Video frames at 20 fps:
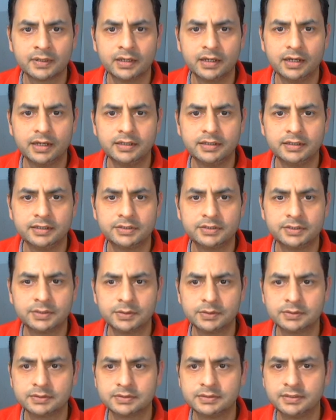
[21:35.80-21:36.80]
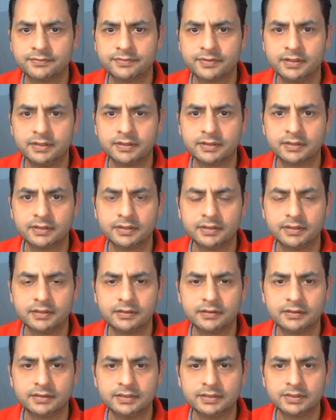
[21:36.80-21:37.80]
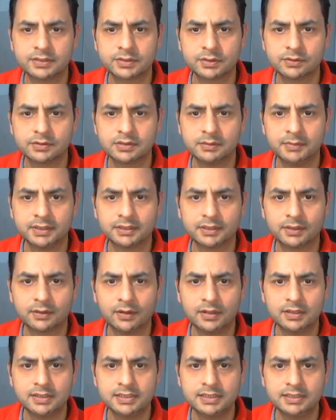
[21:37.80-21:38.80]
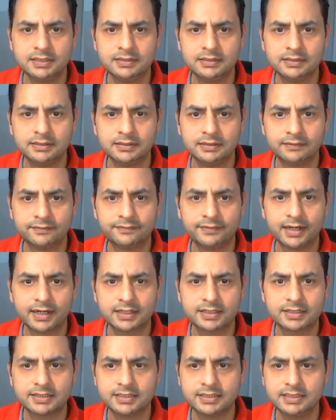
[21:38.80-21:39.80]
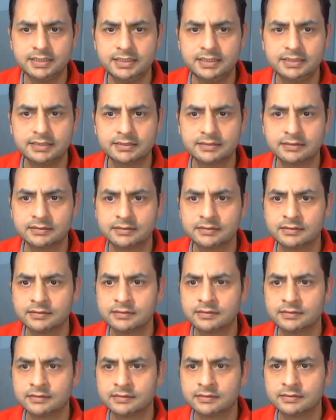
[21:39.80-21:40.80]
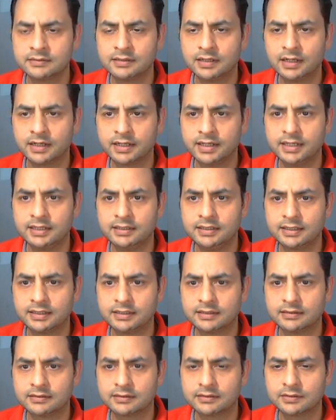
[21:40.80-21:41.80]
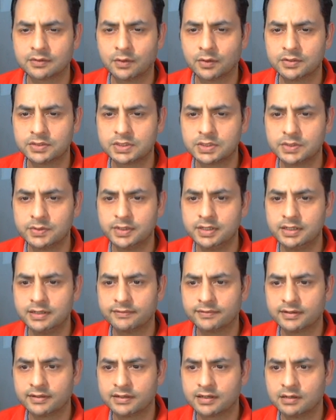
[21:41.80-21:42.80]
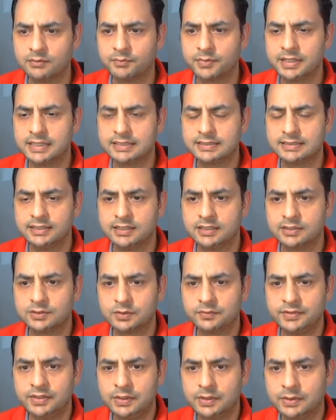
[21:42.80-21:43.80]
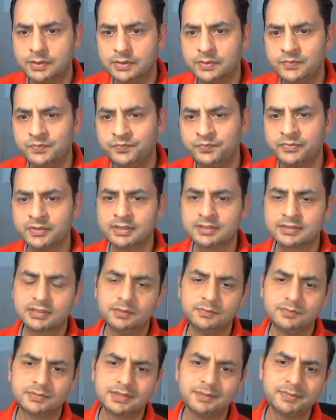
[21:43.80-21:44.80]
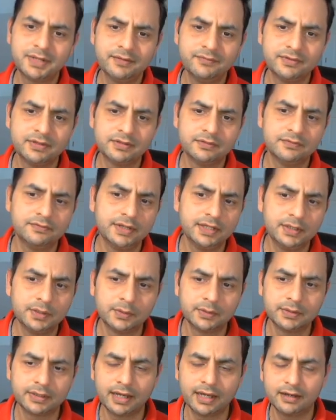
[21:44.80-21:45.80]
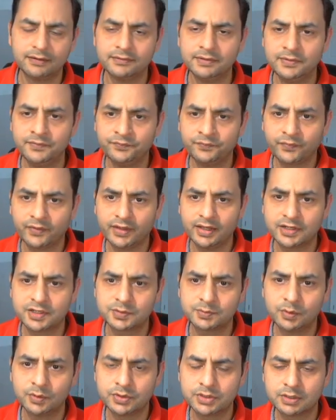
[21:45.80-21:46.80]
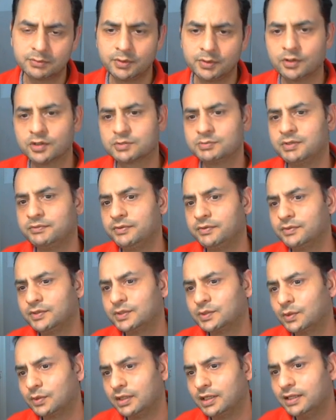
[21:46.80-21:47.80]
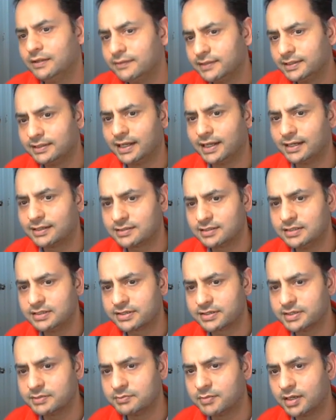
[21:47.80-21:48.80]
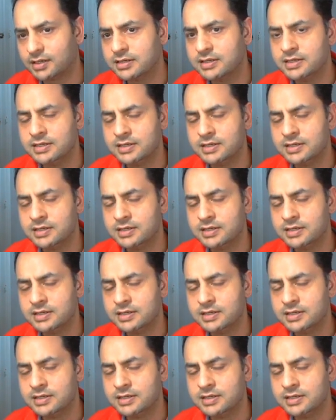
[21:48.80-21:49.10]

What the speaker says: and it shows different, it shows the methodology, the fact sheets, again the constituent different companies there. So we know sometimes we don't have exposure because maybe we don't live in that country, but